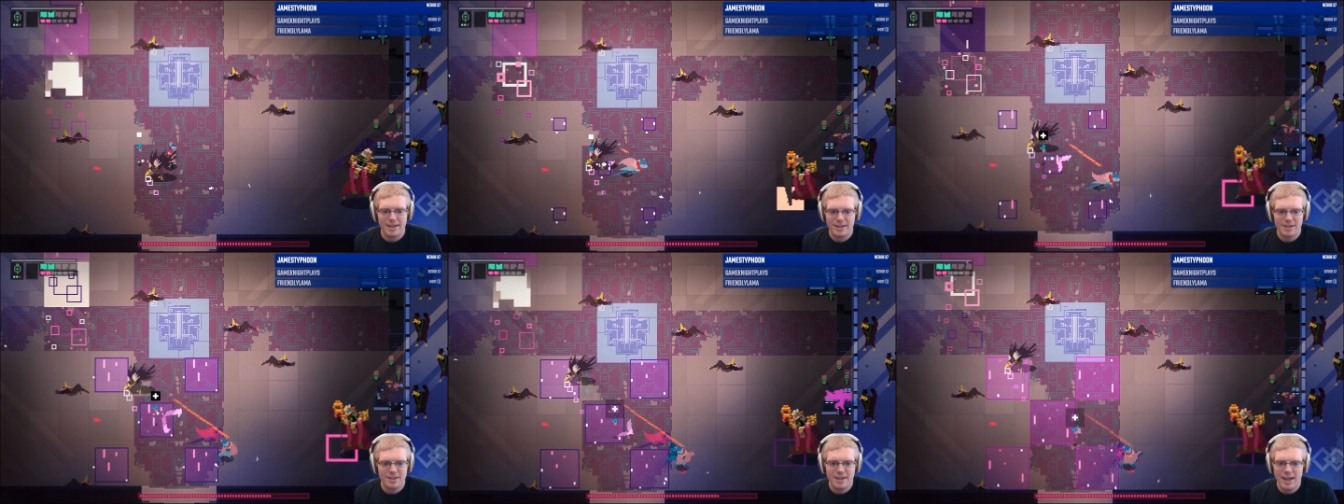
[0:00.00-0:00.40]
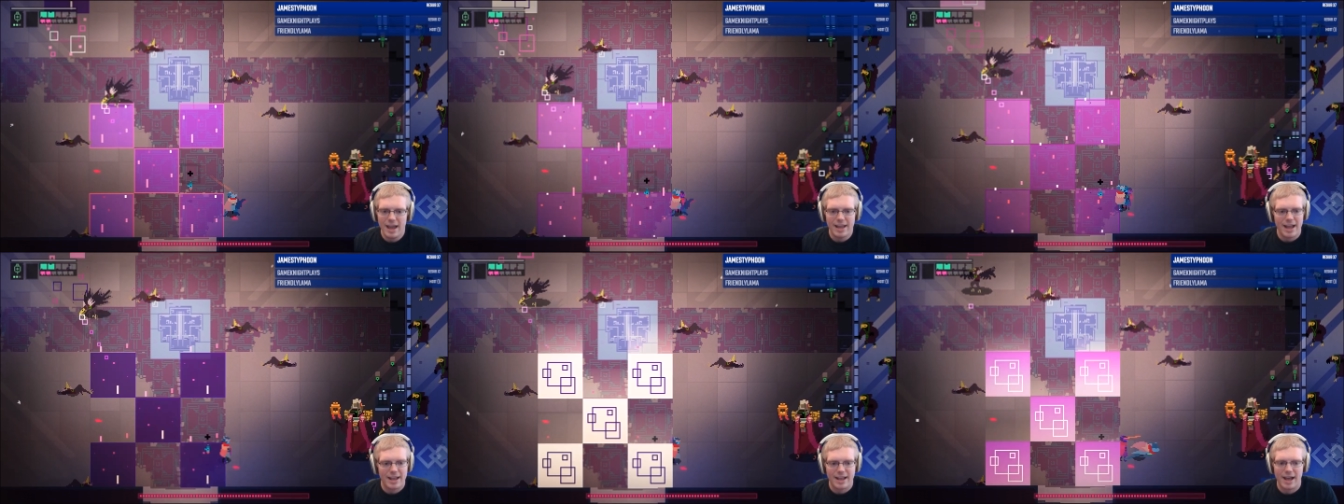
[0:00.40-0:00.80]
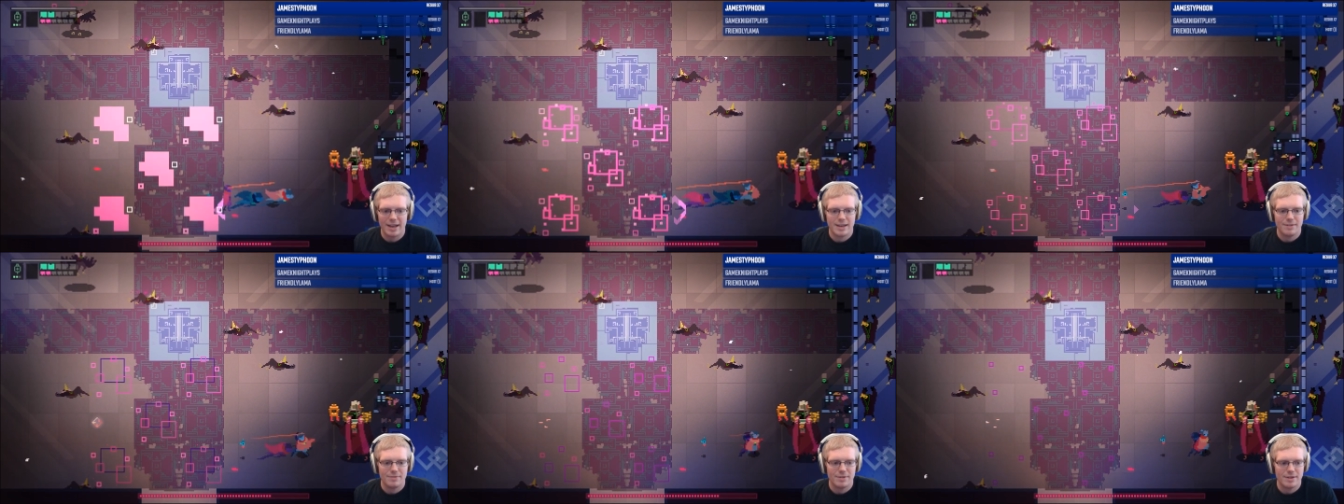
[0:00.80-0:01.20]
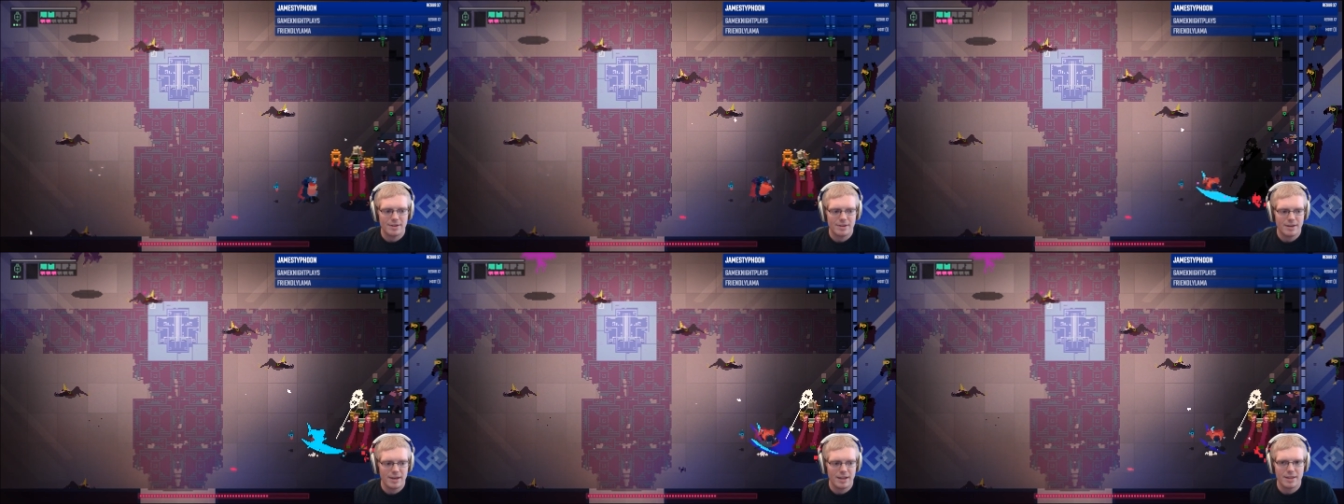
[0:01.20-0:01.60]
You see, I can't.
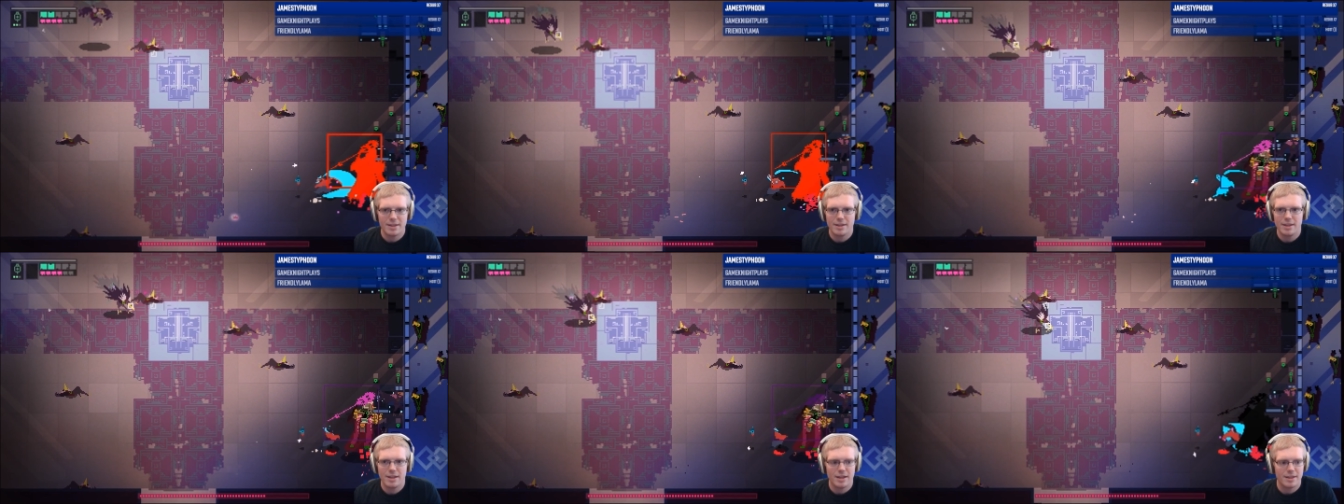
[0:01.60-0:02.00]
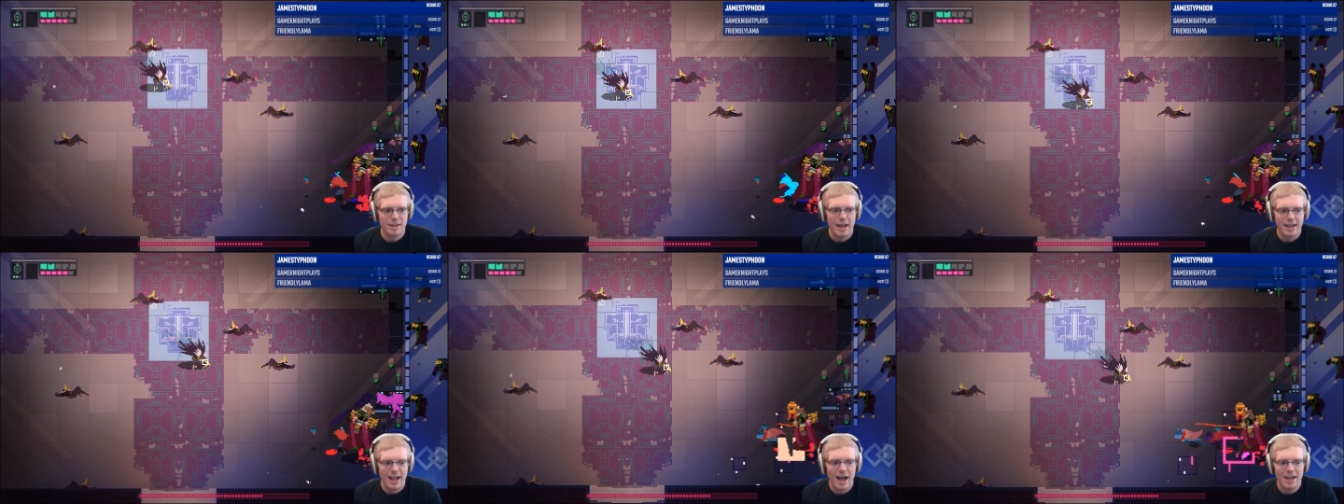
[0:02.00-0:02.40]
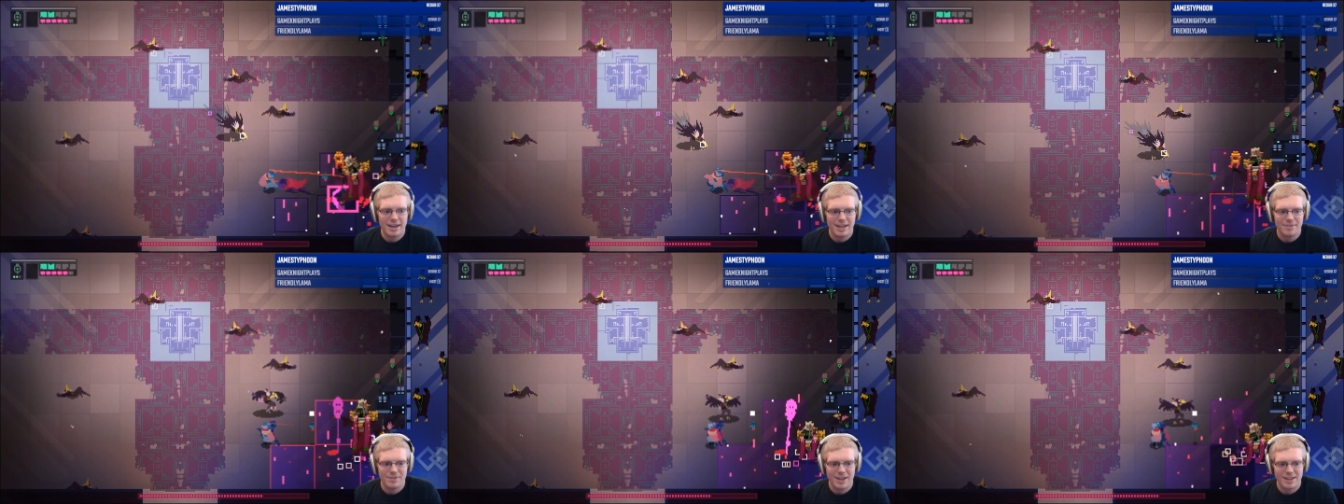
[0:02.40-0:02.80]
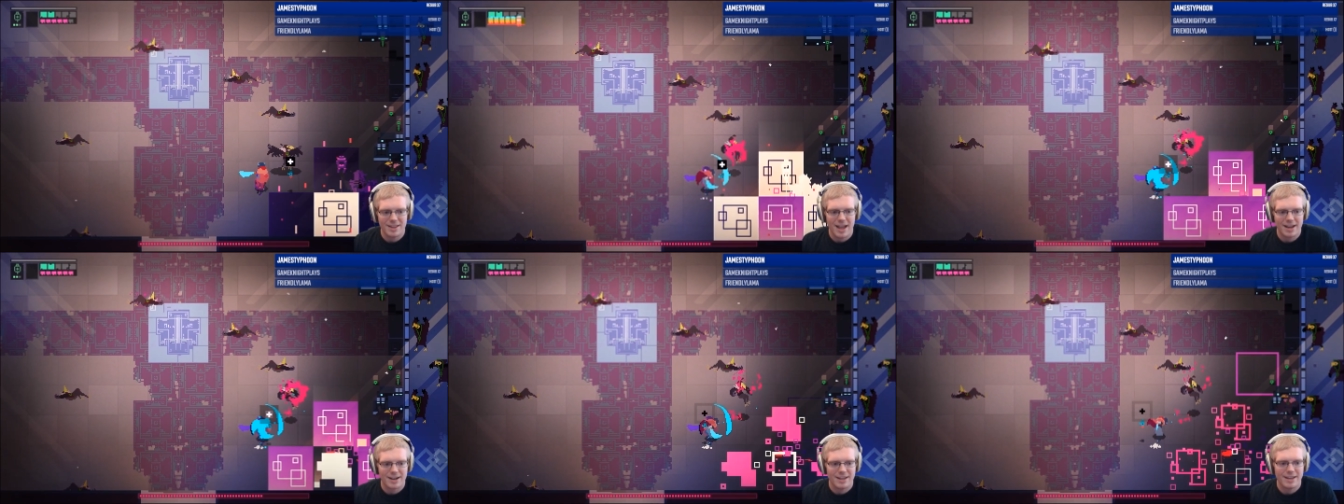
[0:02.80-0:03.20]
I can't
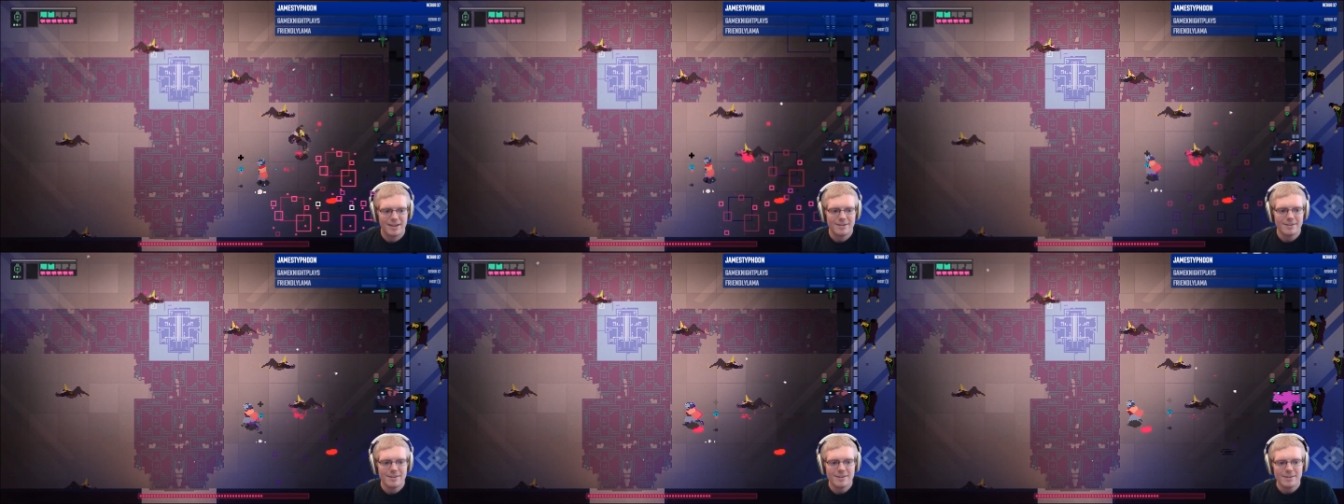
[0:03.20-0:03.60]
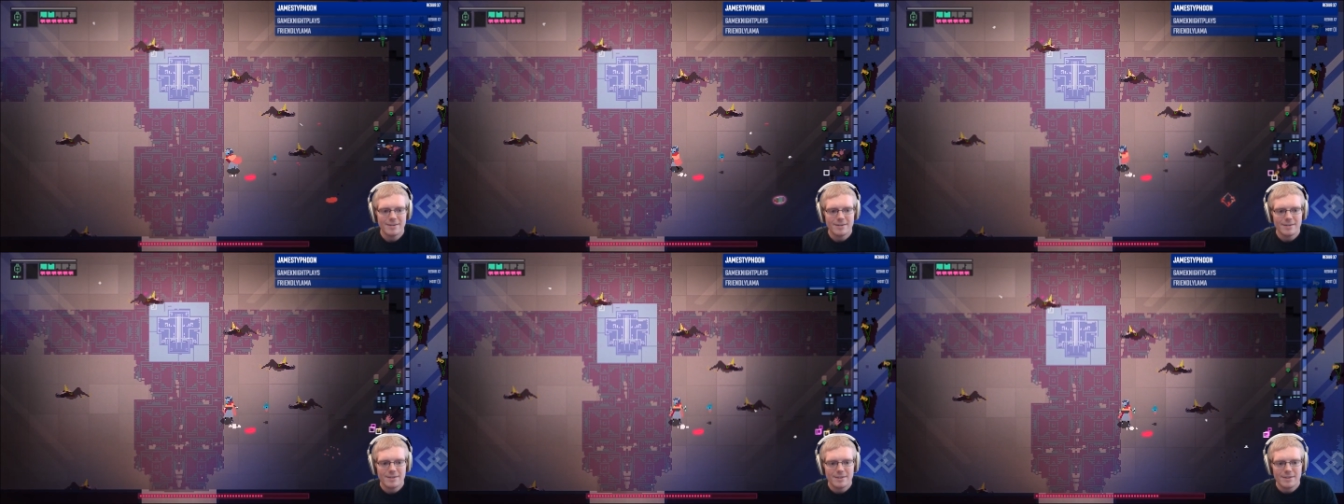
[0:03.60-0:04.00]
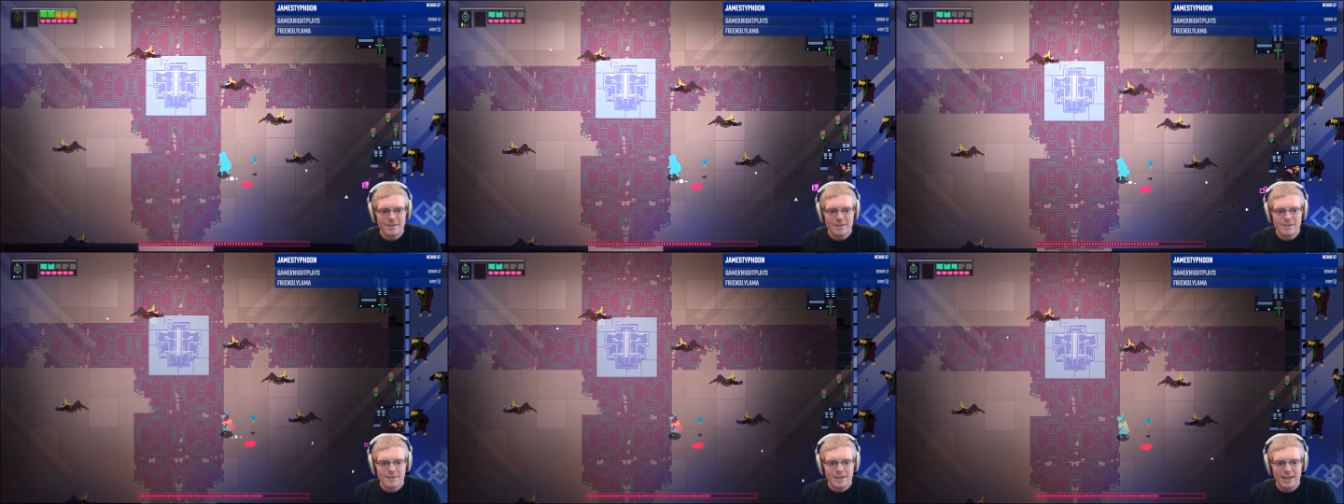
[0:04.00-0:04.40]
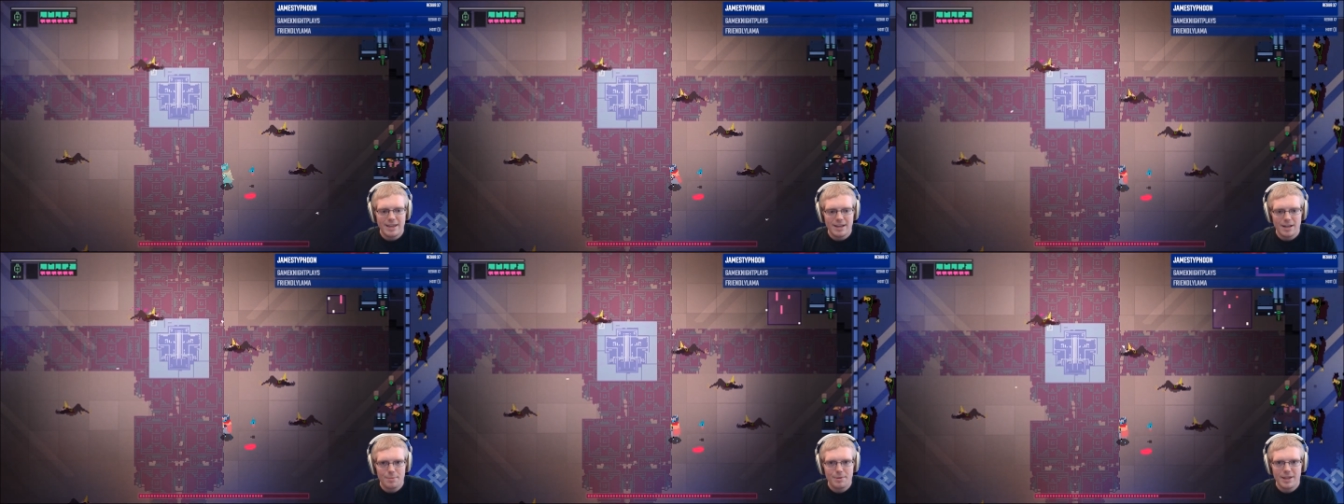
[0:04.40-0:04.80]
exactly.
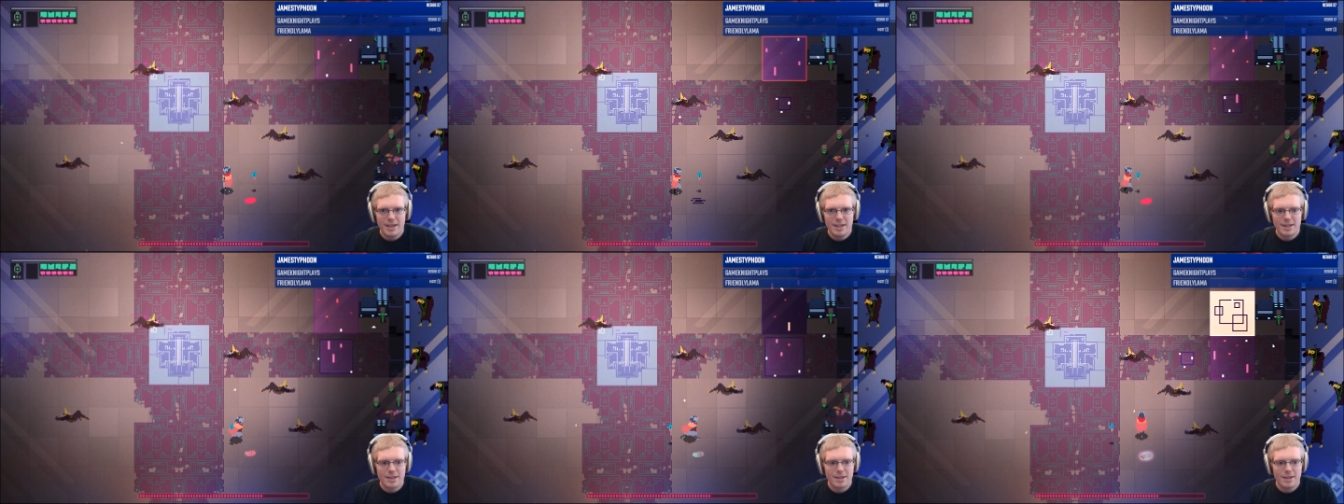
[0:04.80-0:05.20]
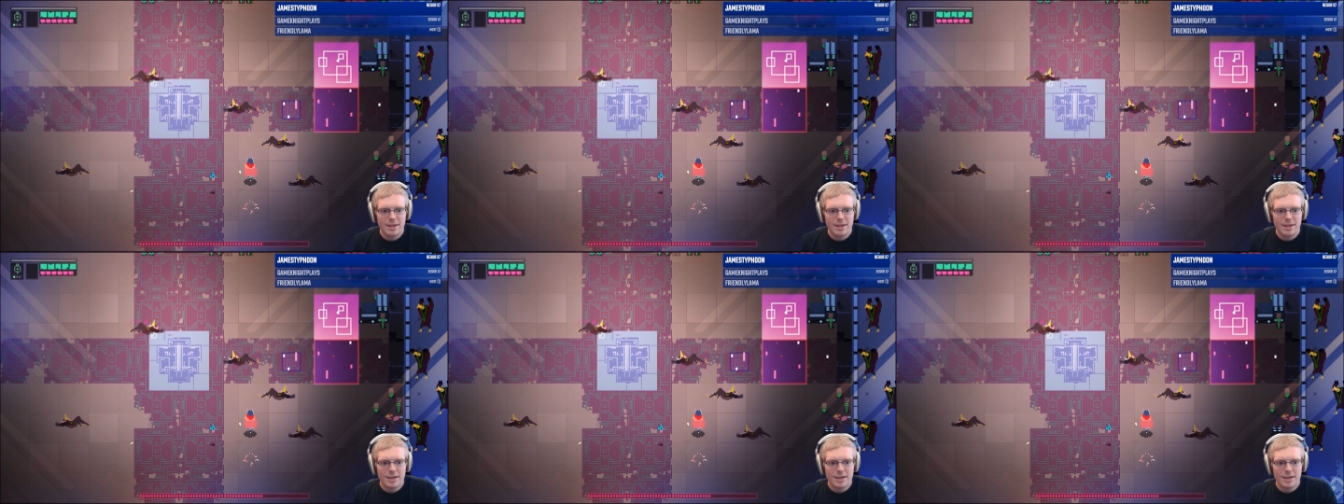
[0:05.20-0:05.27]
Heal, please.